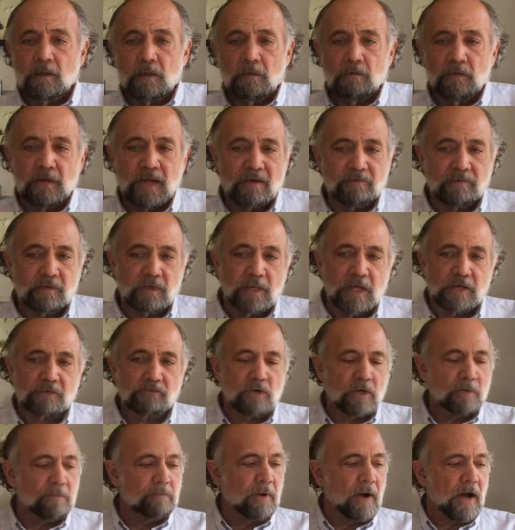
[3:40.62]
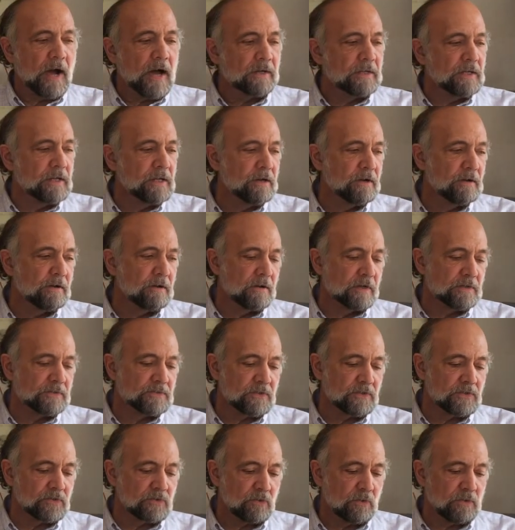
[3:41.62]
We have an electric pot here as
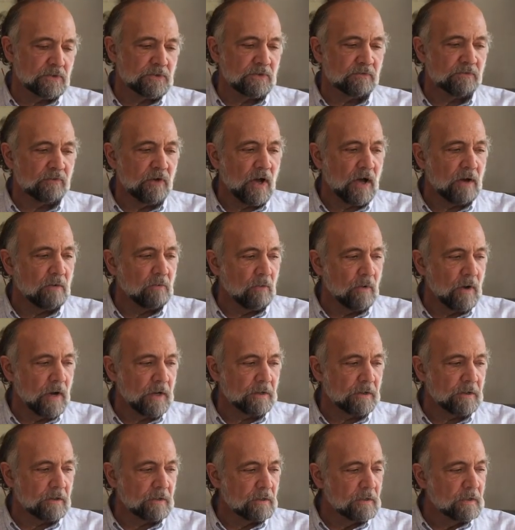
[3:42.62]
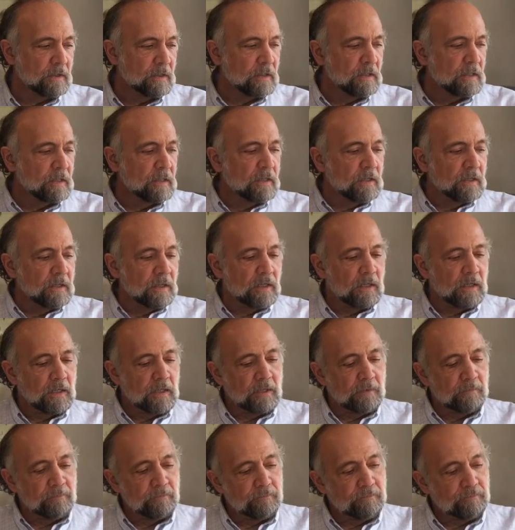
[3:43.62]
the source of hot water.
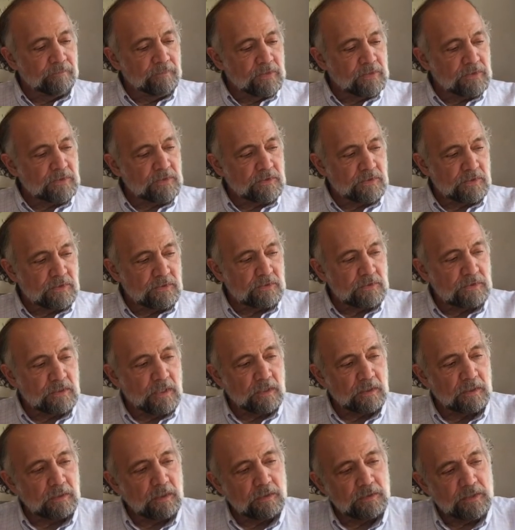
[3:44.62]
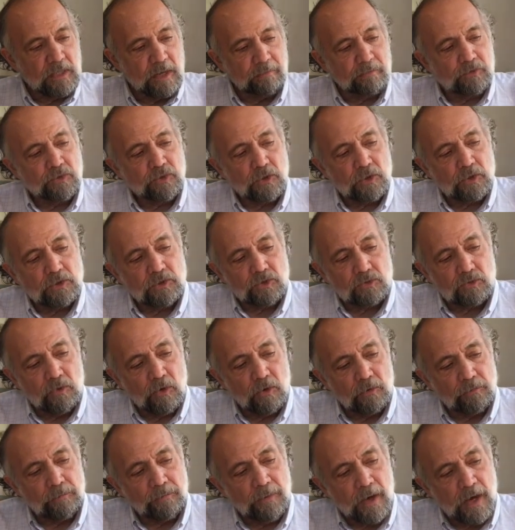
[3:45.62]
This is a temperature
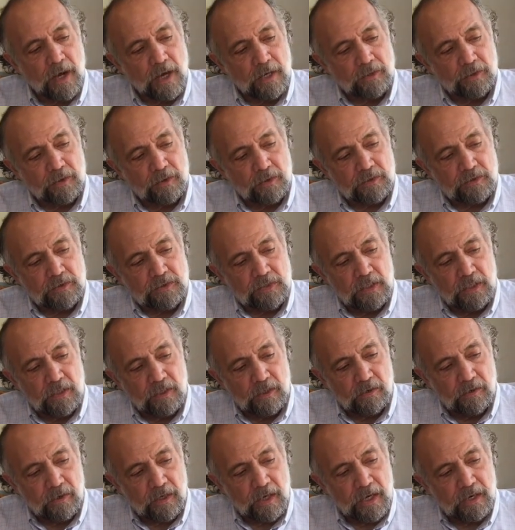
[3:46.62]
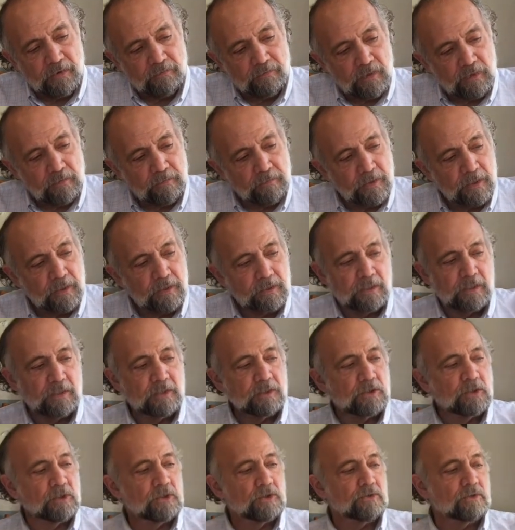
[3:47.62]
controlled pot. You can see here I have the ability
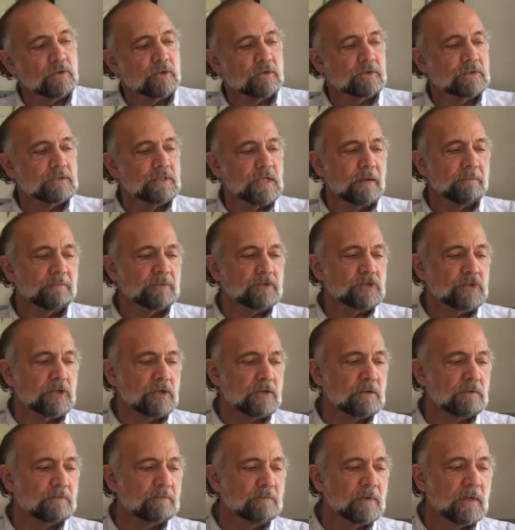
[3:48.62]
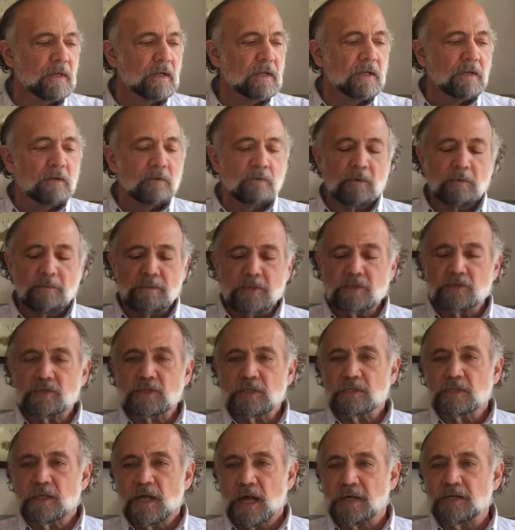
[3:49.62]
to control the temperature. We'll be
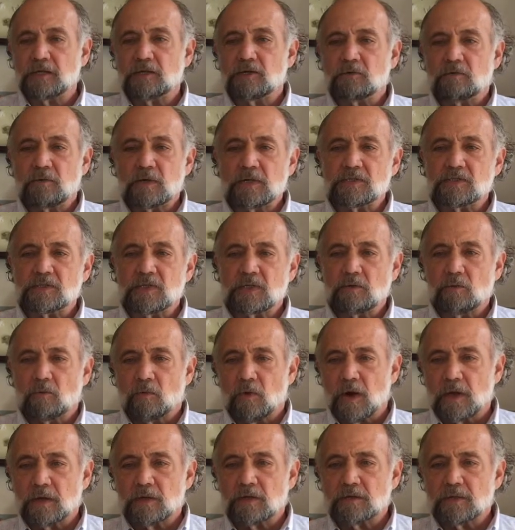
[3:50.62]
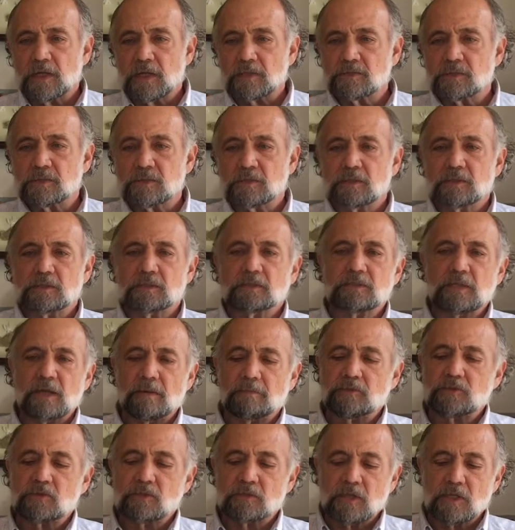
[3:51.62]
using 90 degrees C water. That's the
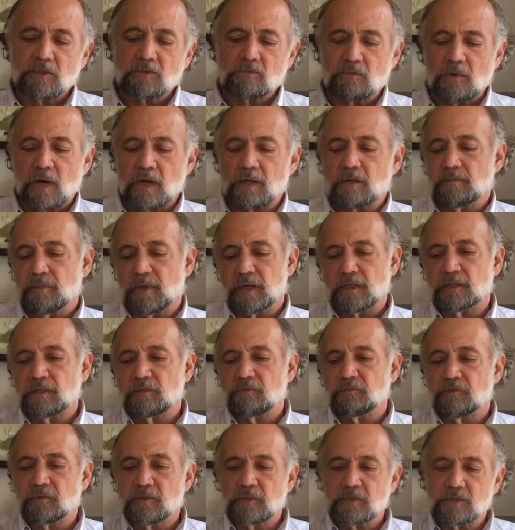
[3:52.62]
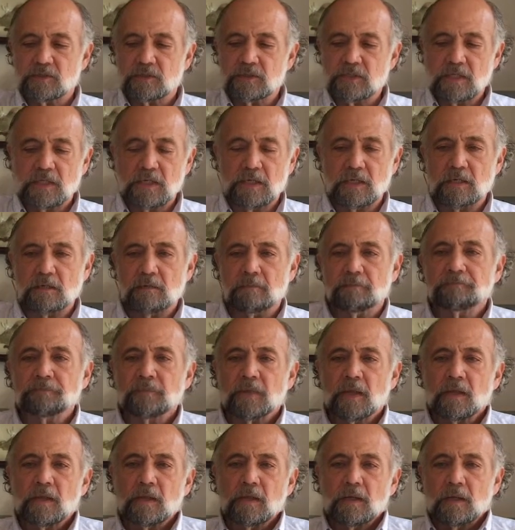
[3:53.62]
temperature that's recommended for this tea.
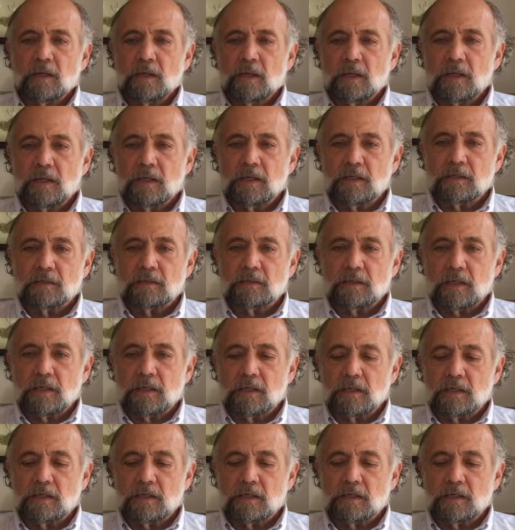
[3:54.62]
And